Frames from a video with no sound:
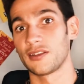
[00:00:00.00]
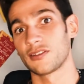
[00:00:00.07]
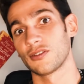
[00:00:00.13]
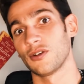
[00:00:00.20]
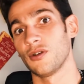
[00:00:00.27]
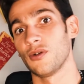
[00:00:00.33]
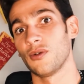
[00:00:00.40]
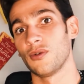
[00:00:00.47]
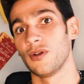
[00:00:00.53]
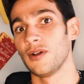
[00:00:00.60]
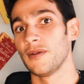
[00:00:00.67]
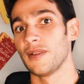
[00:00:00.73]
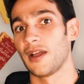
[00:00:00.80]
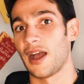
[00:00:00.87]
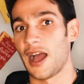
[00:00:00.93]
So
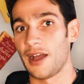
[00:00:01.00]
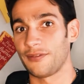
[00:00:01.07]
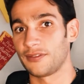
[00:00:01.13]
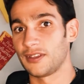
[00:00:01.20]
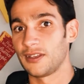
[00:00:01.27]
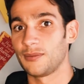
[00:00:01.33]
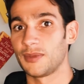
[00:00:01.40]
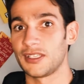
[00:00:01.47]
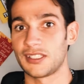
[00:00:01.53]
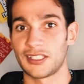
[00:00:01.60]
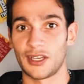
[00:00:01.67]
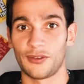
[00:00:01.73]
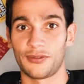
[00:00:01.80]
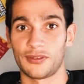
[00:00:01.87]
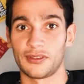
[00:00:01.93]
I've done
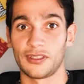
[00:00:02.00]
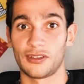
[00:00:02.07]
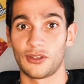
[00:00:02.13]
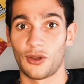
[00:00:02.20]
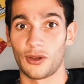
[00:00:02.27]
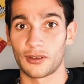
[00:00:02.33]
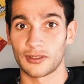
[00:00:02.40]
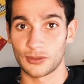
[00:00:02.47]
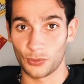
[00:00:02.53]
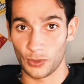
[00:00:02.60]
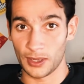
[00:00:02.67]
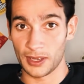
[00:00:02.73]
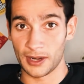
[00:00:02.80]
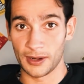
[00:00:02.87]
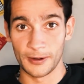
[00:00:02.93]
myself a detox
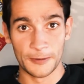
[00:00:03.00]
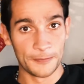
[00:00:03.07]
where